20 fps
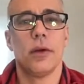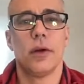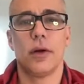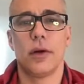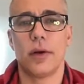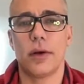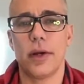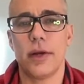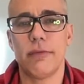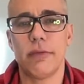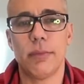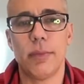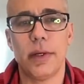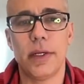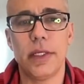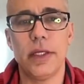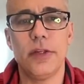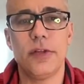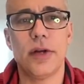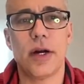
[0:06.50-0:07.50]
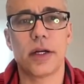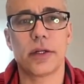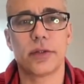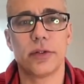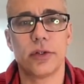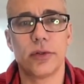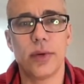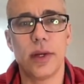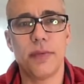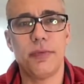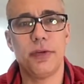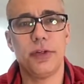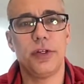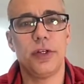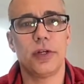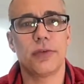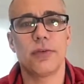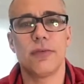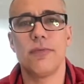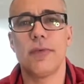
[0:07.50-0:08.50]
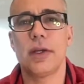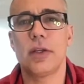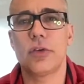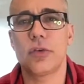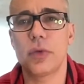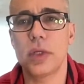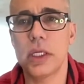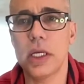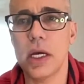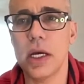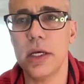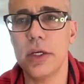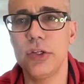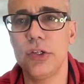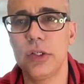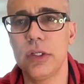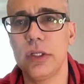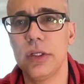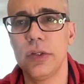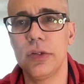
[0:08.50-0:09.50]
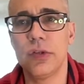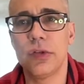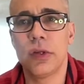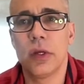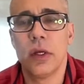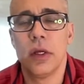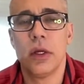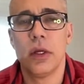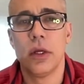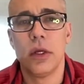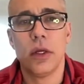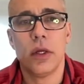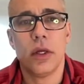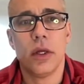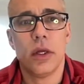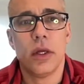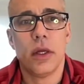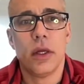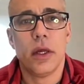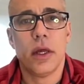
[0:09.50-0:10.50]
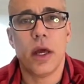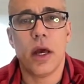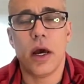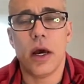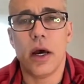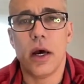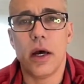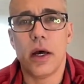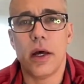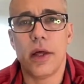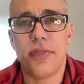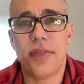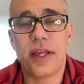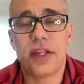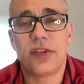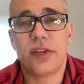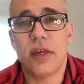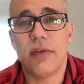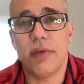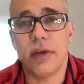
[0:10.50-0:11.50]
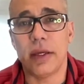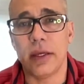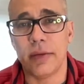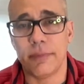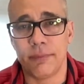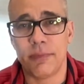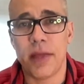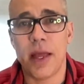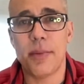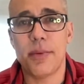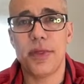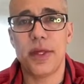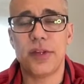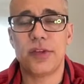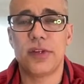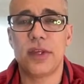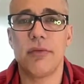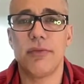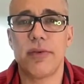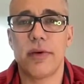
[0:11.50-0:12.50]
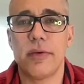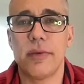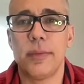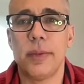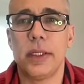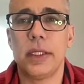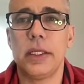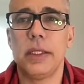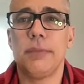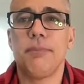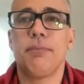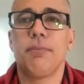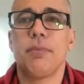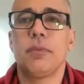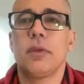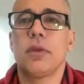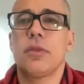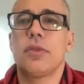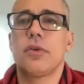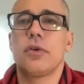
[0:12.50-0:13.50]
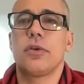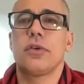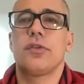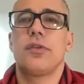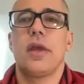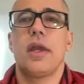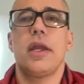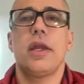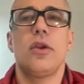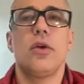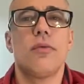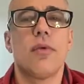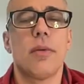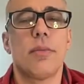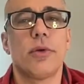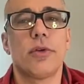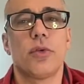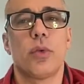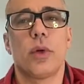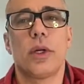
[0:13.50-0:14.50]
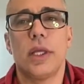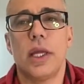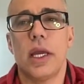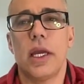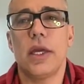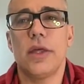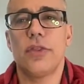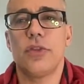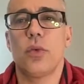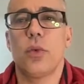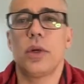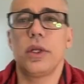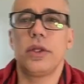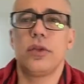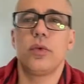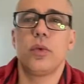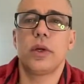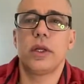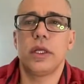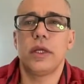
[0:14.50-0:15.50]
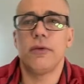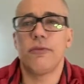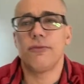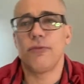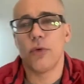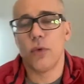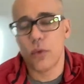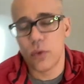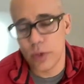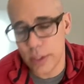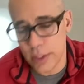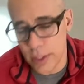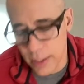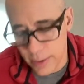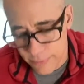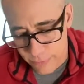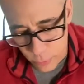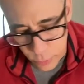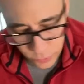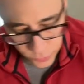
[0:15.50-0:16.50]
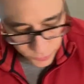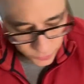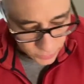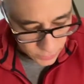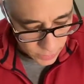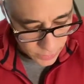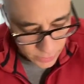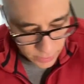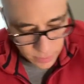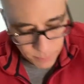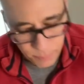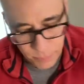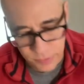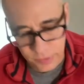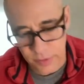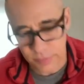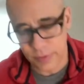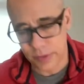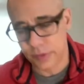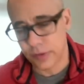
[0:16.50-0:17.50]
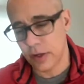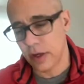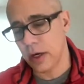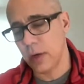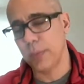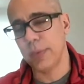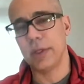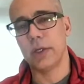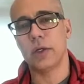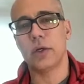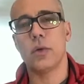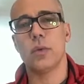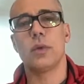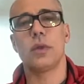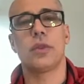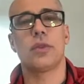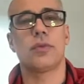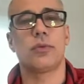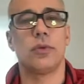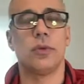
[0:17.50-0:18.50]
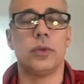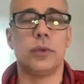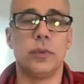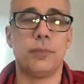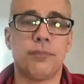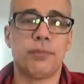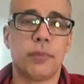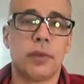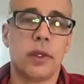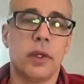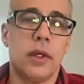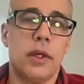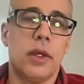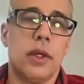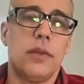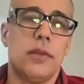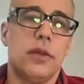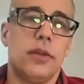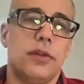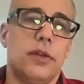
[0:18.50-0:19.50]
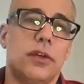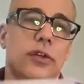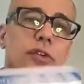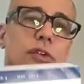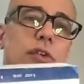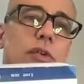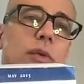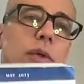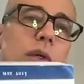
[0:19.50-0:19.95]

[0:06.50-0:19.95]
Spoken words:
All right, everybody. Dr. Rafich here from Vet Triage. It is Thanksgiving. Happy Thanksgiving for everybody. Thursday, November 28th, 2024, 9:14 a.m. Pacific time. We are going through this issue